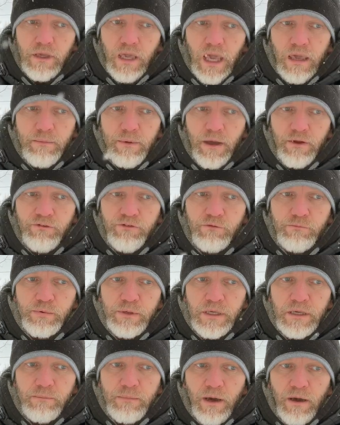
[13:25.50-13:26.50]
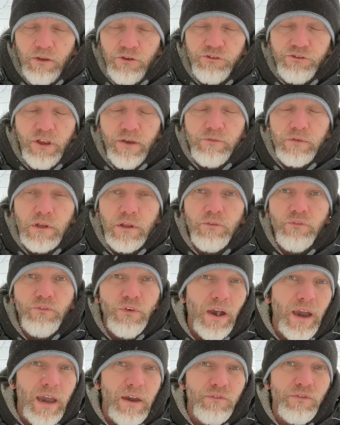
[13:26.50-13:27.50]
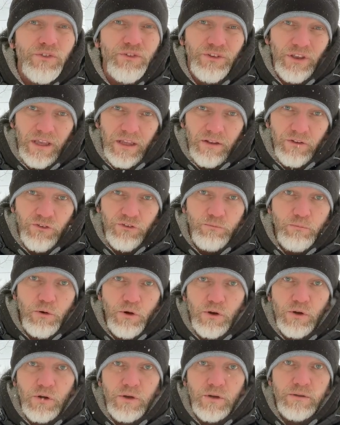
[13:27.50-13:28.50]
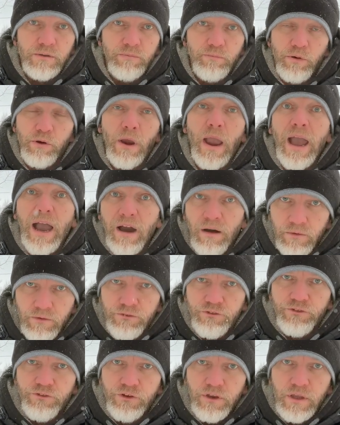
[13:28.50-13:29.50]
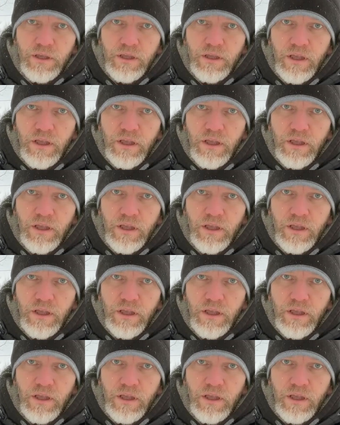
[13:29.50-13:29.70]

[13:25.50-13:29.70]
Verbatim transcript: Came out to be about 75 cents per per ounce.